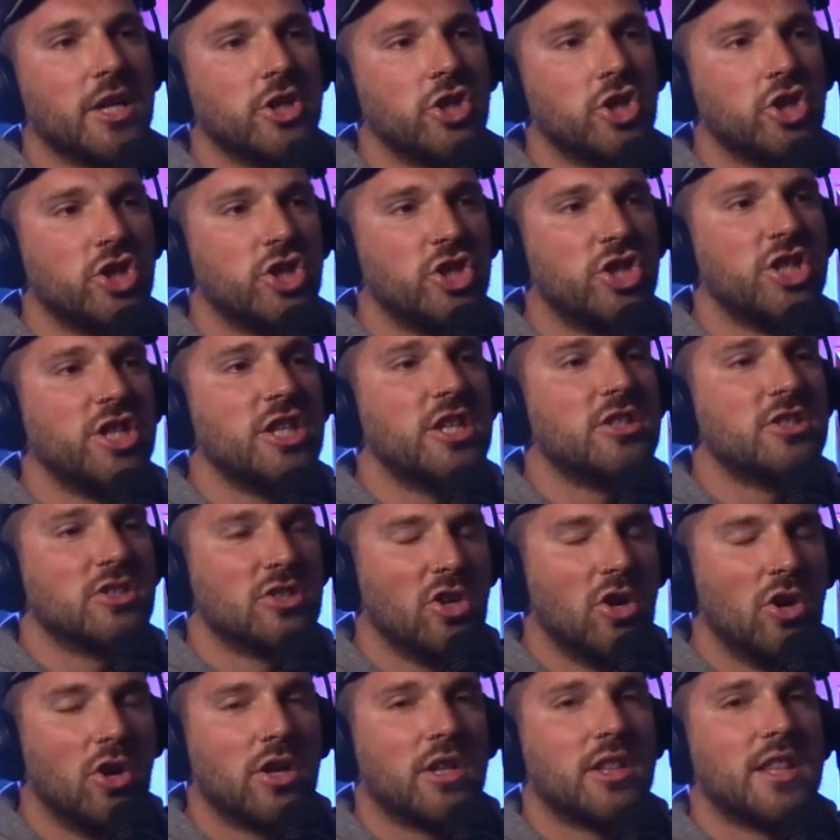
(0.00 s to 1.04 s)
And mm. she
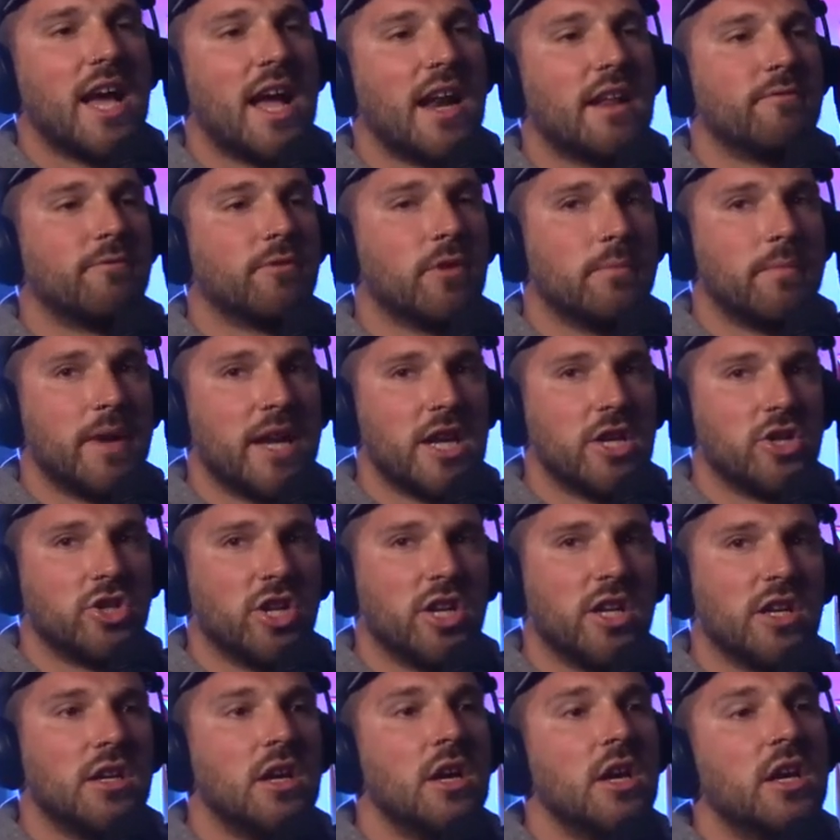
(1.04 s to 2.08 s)
took that
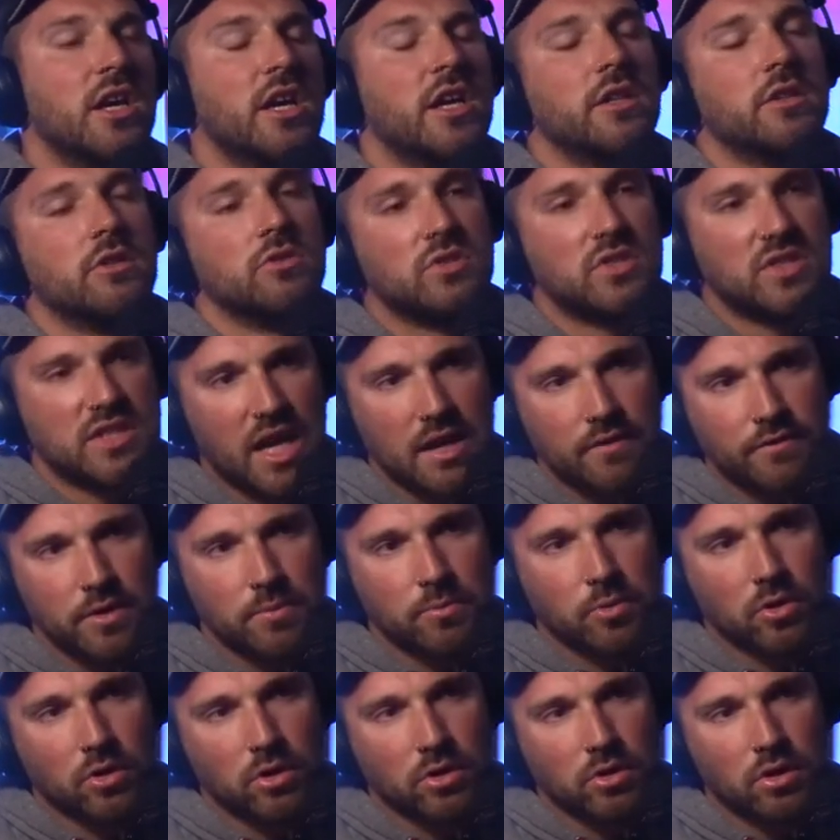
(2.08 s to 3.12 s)
information and those safety
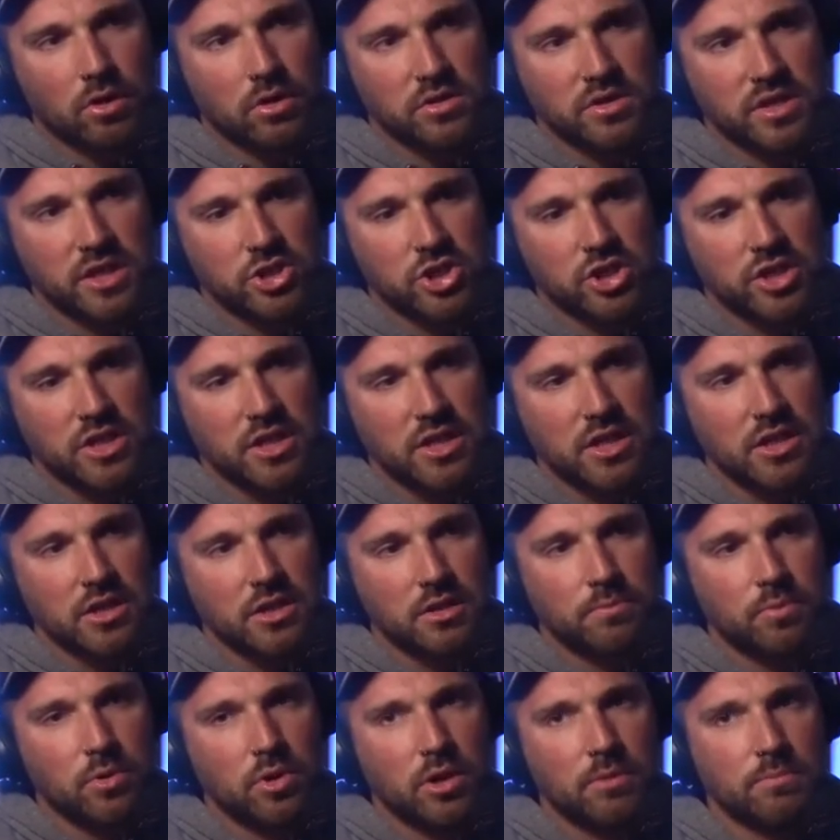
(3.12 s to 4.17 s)
protocols that she needed
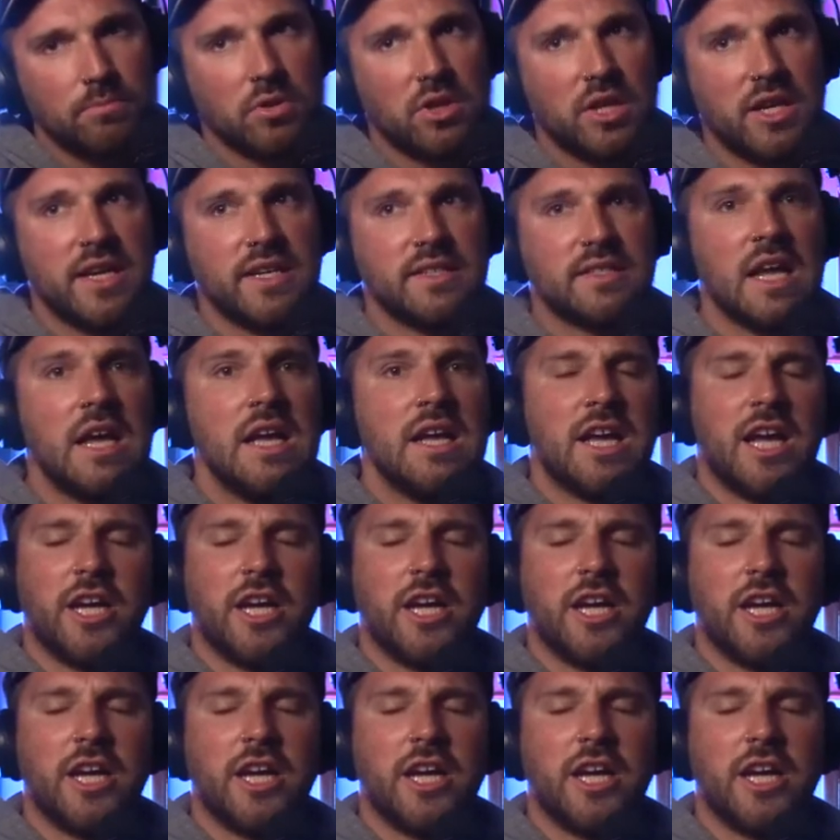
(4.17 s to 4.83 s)
to put in place,